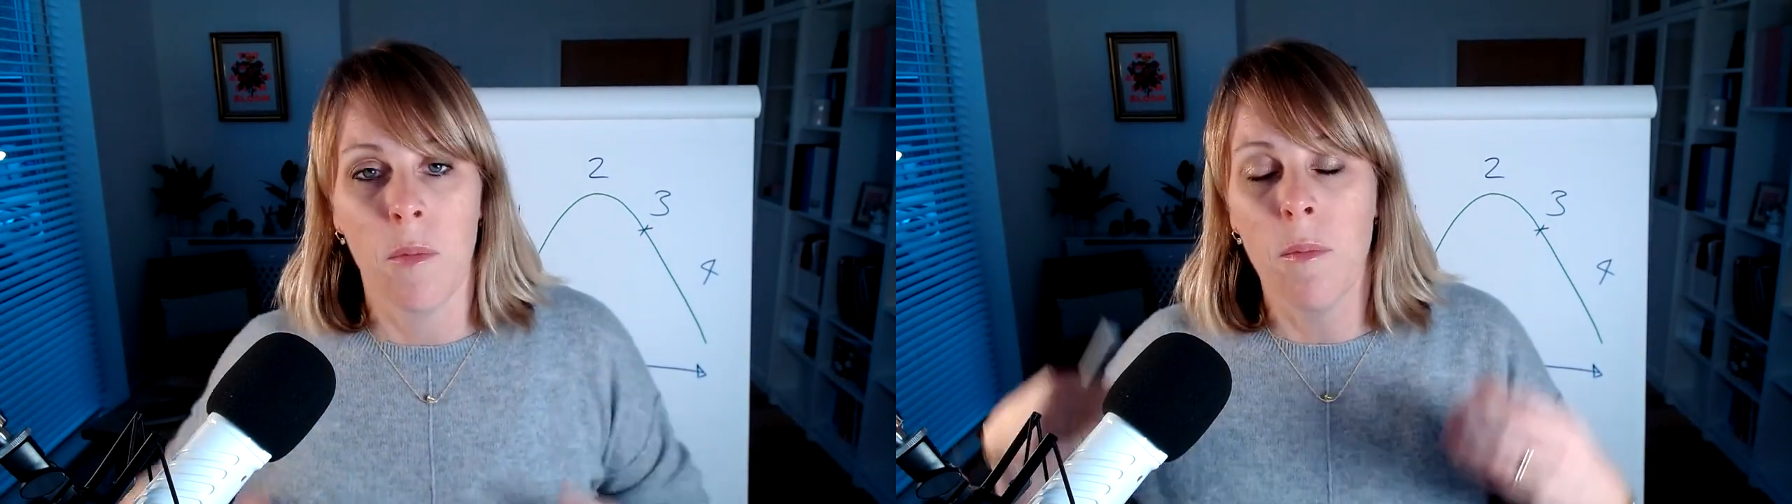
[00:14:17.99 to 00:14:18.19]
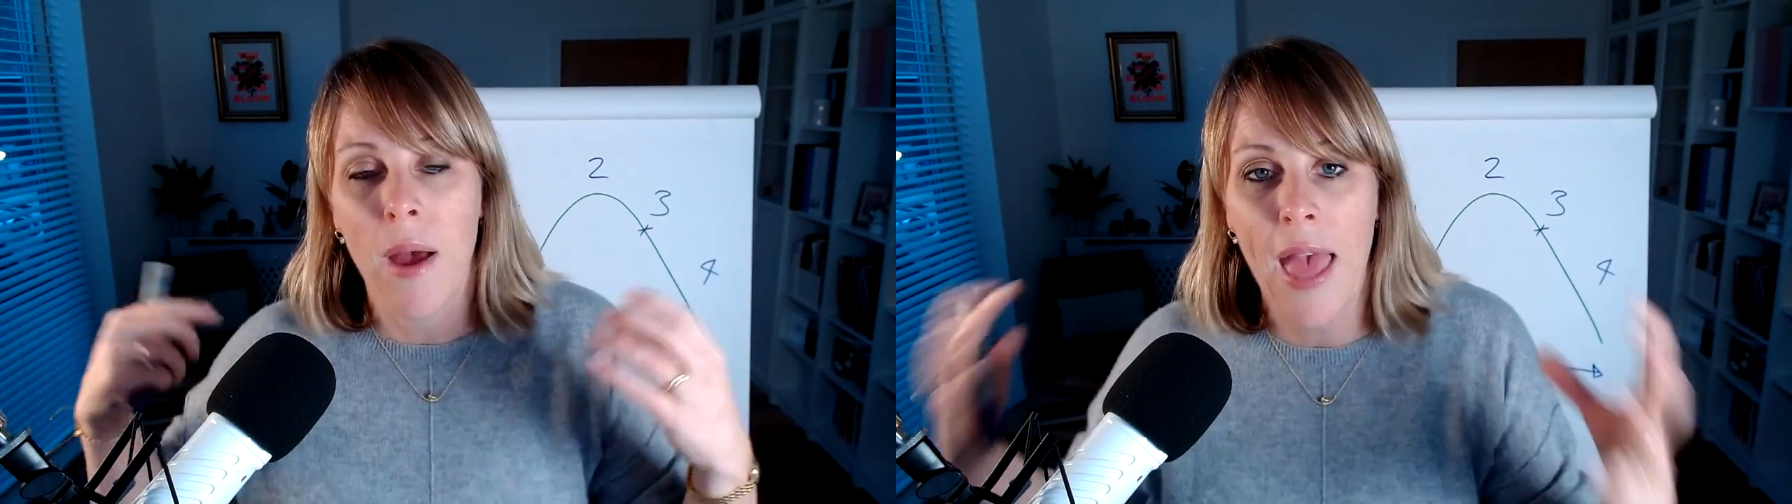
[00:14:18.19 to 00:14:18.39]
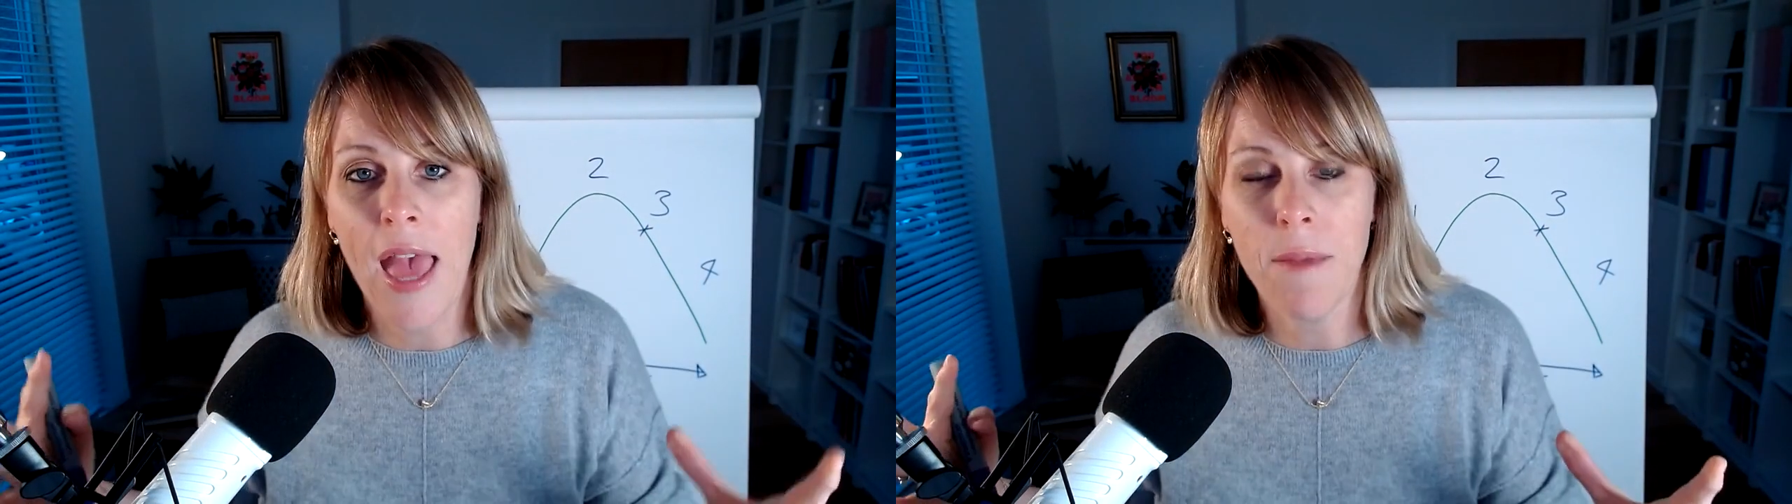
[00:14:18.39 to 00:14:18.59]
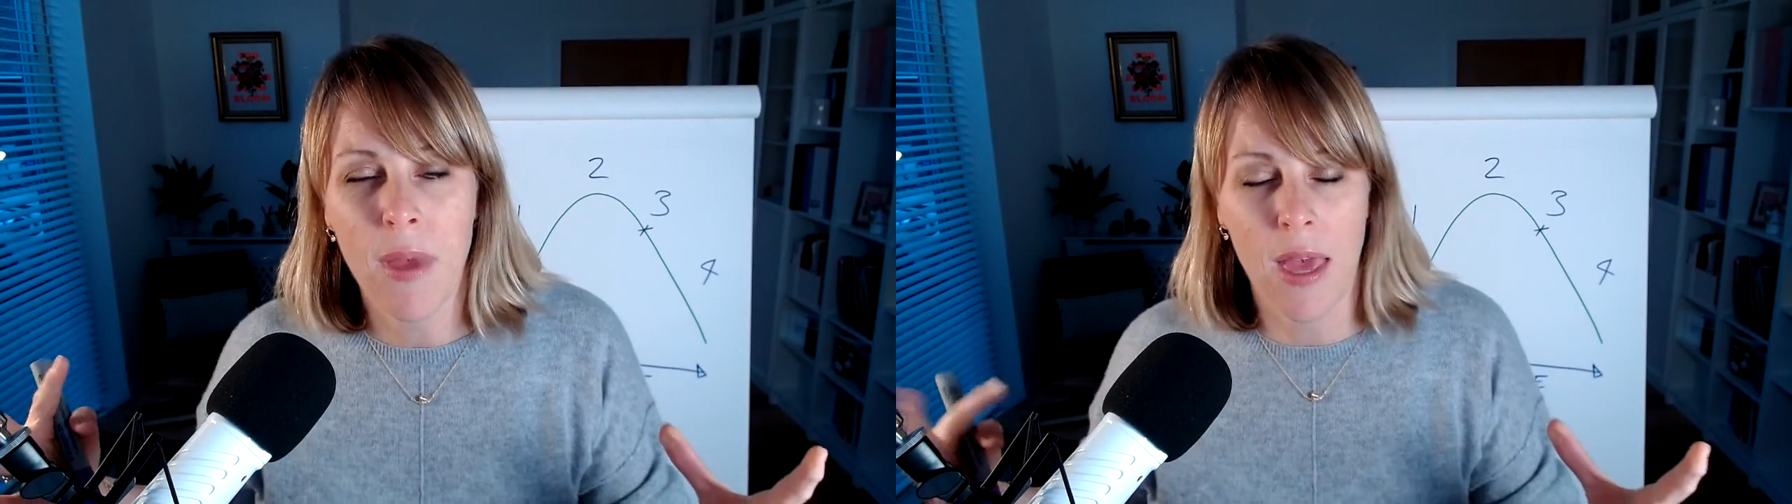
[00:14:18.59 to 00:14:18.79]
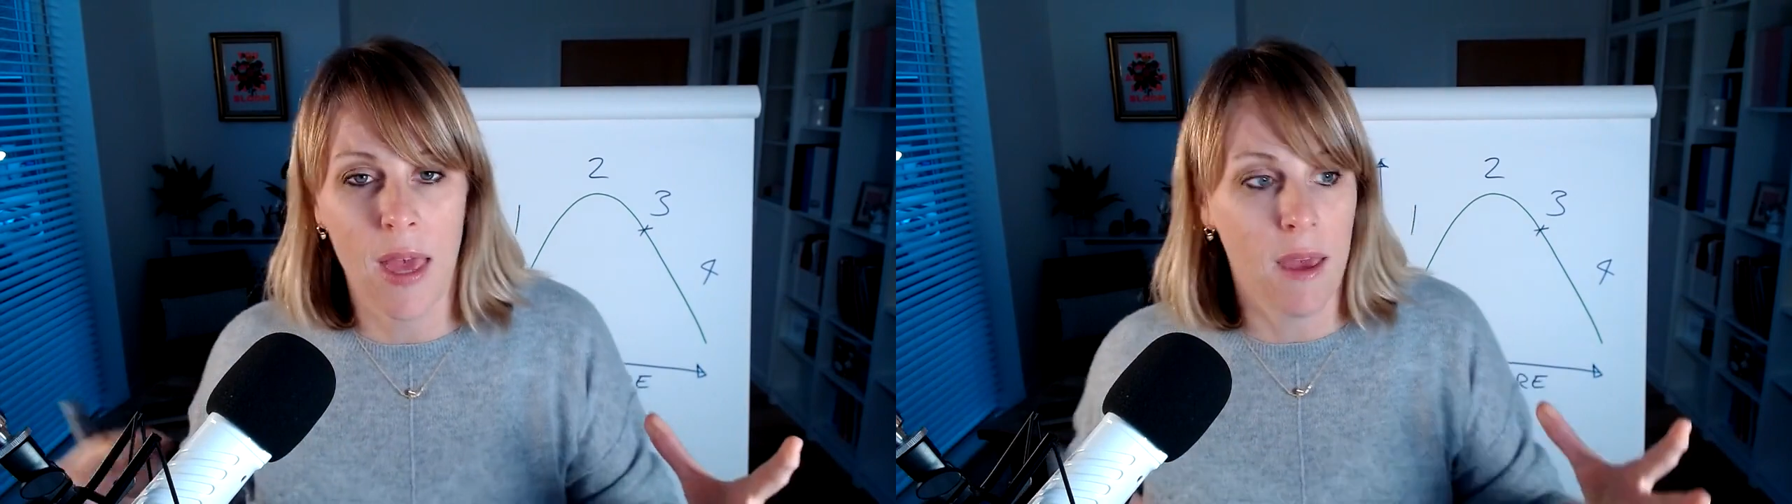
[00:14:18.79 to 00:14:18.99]
But my aim
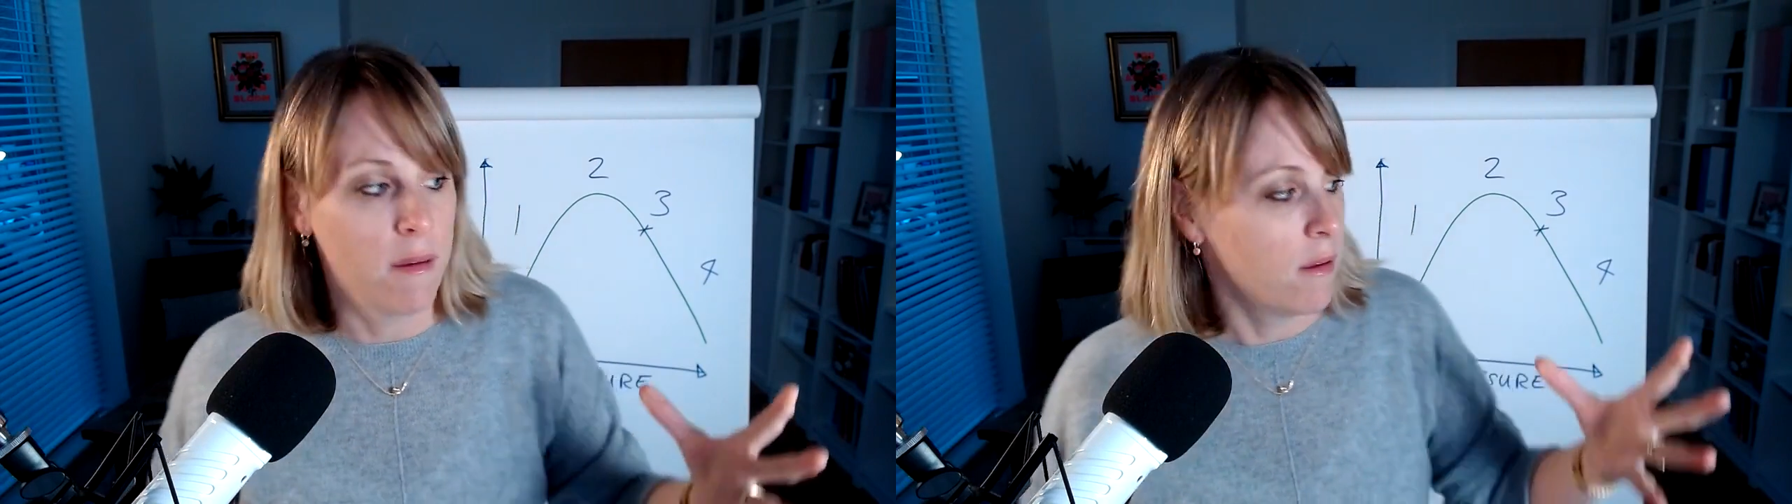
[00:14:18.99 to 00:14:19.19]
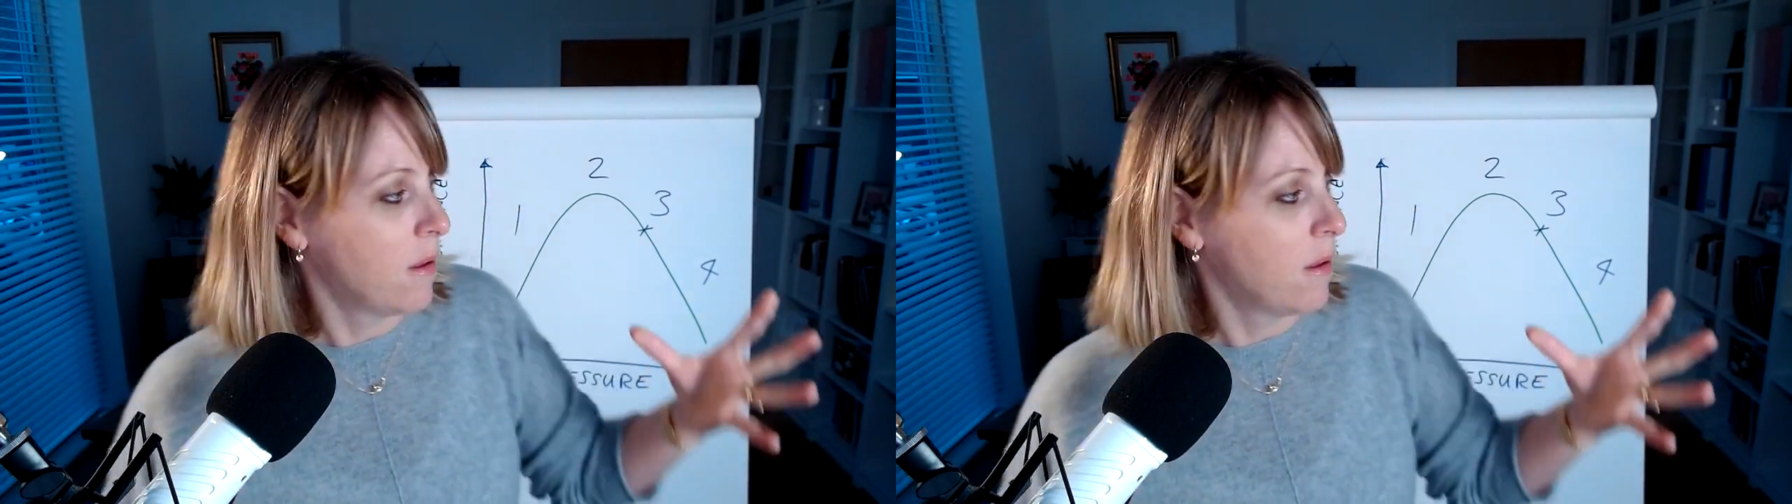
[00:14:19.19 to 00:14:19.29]
here